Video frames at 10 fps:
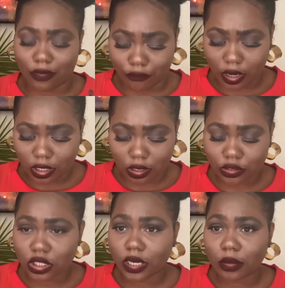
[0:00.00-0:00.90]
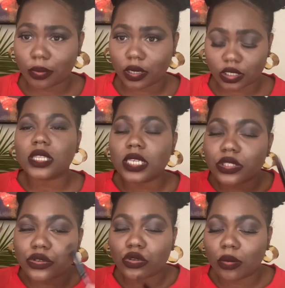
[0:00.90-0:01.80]
regular shader brush. These
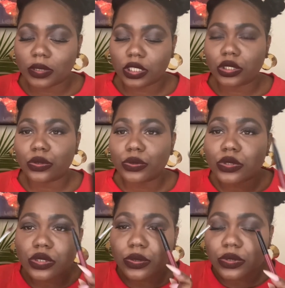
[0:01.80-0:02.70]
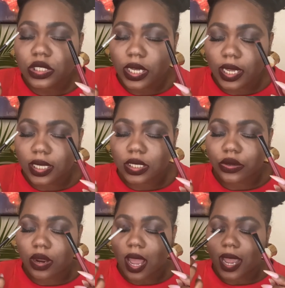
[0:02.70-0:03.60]
are normally used to shade
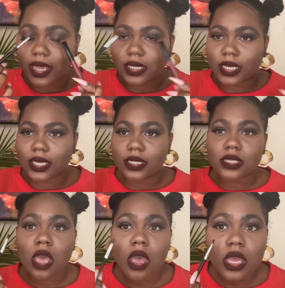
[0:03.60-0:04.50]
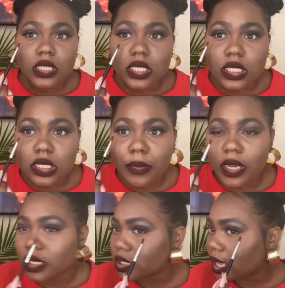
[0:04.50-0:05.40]
your eyelids, to
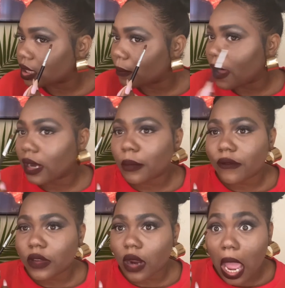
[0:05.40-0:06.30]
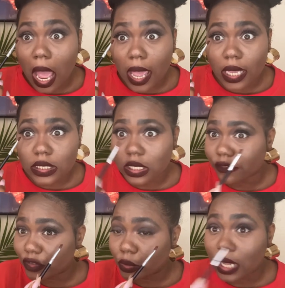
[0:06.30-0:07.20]
smudge at the bottom of your eyes
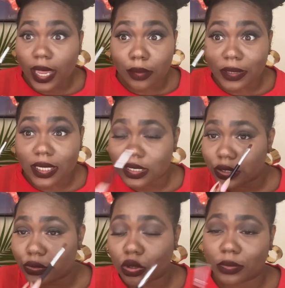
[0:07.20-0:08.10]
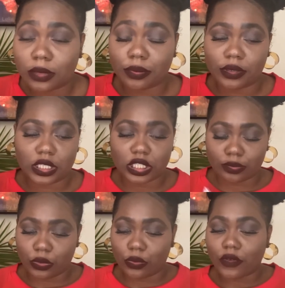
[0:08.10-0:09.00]
if you like, because they're normally pretty
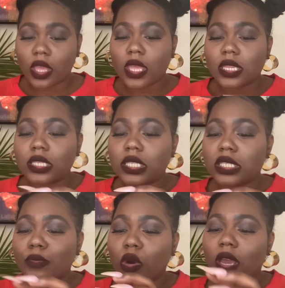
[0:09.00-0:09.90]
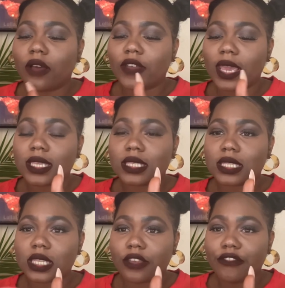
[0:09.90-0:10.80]
smooth. This is more of a
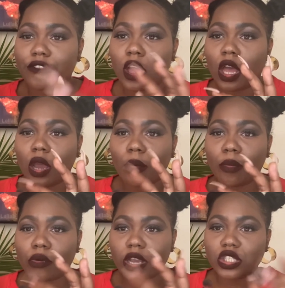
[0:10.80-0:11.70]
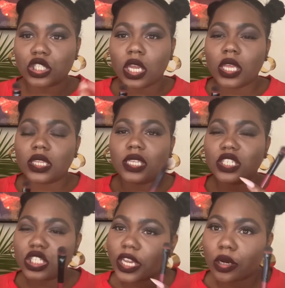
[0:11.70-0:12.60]
stiff brush.
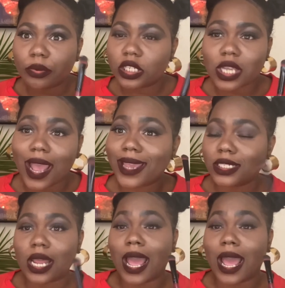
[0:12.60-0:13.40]
This shader brush, I